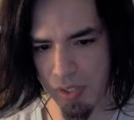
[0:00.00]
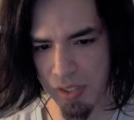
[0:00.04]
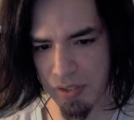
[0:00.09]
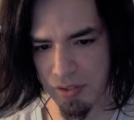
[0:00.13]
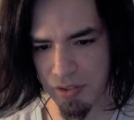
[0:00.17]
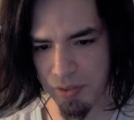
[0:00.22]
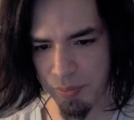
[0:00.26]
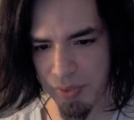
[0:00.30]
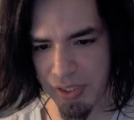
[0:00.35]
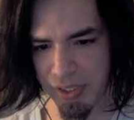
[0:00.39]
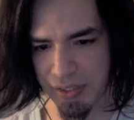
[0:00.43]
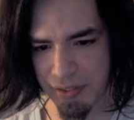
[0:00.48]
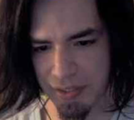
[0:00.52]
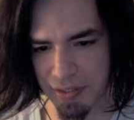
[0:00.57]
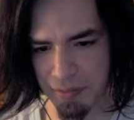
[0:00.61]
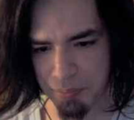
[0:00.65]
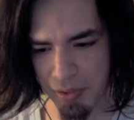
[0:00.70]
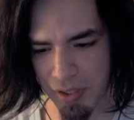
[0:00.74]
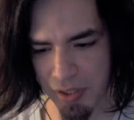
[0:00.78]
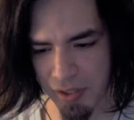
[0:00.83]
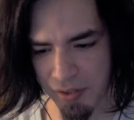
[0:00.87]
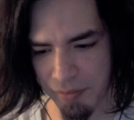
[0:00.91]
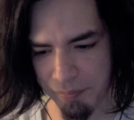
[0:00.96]
Did we get this
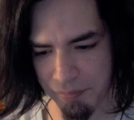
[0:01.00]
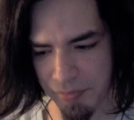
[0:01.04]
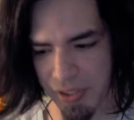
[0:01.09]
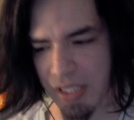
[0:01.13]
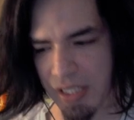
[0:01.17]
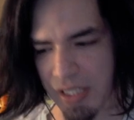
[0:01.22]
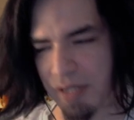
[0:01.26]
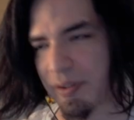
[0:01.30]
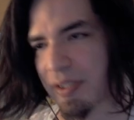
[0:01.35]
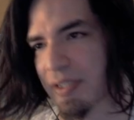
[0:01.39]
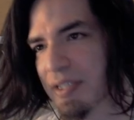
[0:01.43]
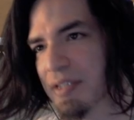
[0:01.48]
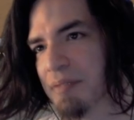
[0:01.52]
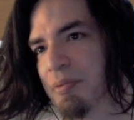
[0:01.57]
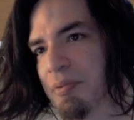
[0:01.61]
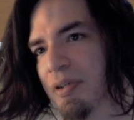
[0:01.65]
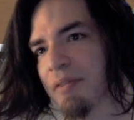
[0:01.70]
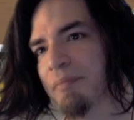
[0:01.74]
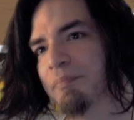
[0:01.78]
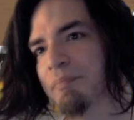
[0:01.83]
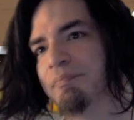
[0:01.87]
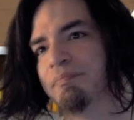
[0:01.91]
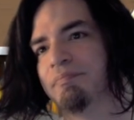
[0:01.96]
bar? Yeah, we get this
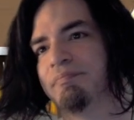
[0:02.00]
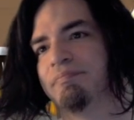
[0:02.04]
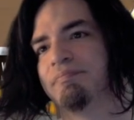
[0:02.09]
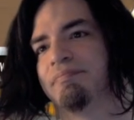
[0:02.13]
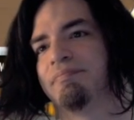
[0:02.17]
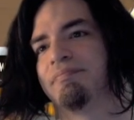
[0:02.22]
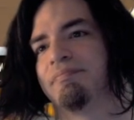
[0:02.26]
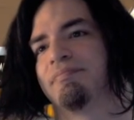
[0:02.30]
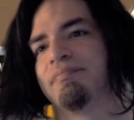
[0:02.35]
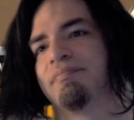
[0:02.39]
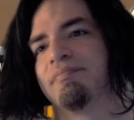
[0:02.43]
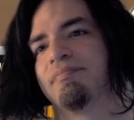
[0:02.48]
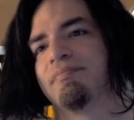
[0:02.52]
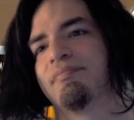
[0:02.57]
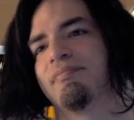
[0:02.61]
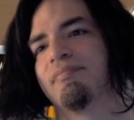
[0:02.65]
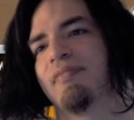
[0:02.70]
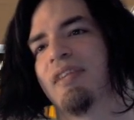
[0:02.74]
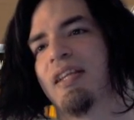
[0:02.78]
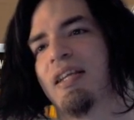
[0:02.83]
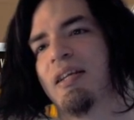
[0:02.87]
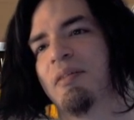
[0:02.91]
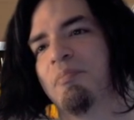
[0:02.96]
bar.
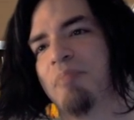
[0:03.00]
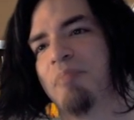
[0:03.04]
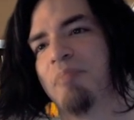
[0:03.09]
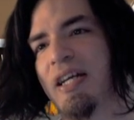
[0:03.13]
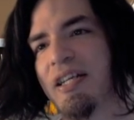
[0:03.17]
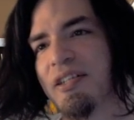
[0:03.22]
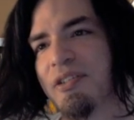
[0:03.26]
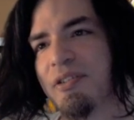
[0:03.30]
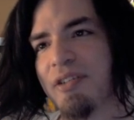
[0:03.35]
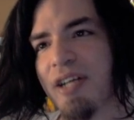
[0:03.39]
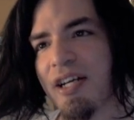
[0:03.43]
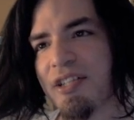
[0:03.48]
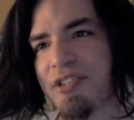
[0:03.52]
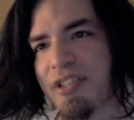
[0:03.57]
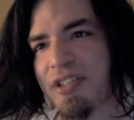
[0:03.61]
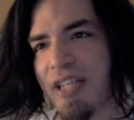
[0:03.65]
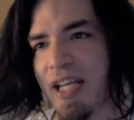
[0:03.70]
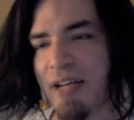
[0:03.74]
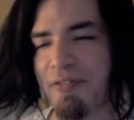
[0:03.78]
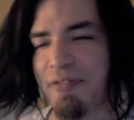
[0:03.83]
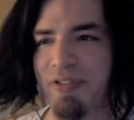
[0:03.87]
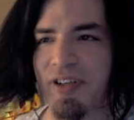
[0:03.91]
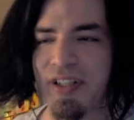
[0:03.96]
Bank who got you?
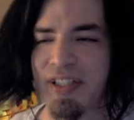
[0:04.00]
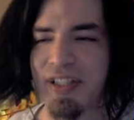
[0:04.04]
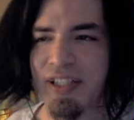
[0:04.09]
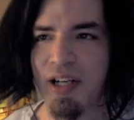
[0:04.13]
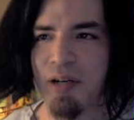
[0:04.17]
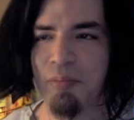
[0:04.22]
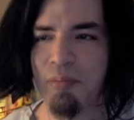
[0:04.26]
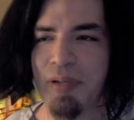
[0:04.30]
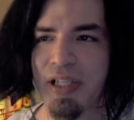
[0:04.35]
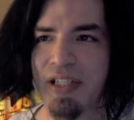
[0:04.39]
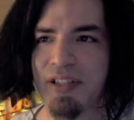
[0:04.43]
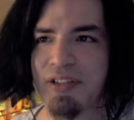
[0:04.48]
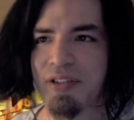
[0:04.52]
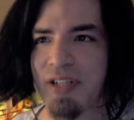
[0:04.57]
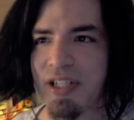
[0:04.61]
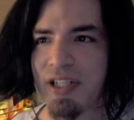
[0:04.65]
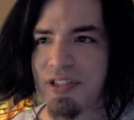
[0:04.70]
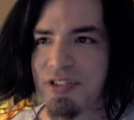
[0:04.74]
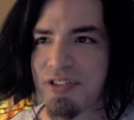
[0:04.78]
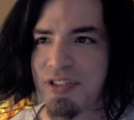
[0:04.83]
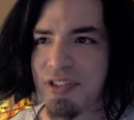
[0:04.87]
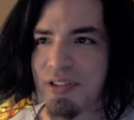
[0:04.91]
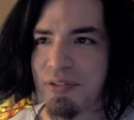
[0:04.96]
Yeah, fuck it, I'll bank who
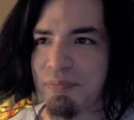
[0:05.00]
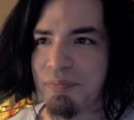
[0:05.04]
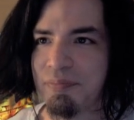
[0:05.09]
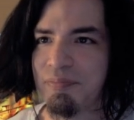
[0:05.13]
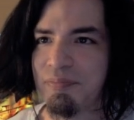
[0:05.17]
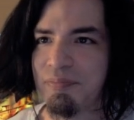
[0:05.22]
got you too.